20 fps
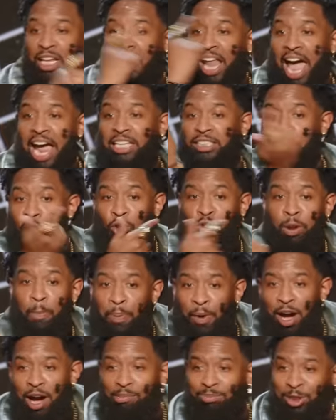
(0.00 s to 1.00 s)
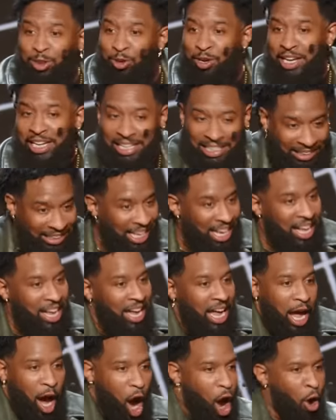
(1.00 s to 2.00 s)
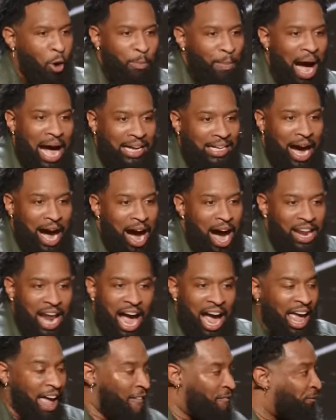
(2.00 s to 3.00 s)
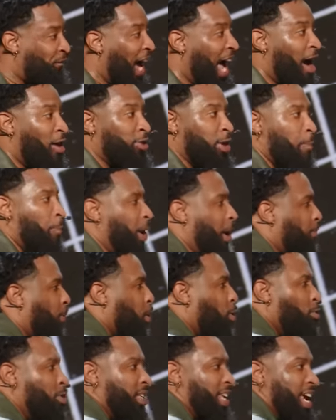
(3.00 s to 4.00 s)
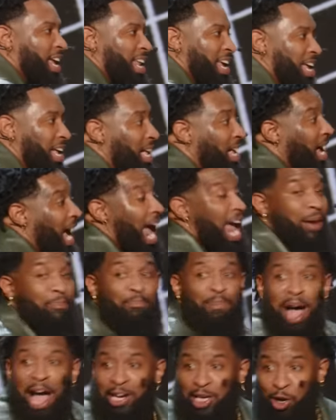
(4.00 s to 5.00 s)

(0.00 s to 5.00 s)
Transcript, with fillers: lights on the palm trees? oh my God, I have found the people who did it. And my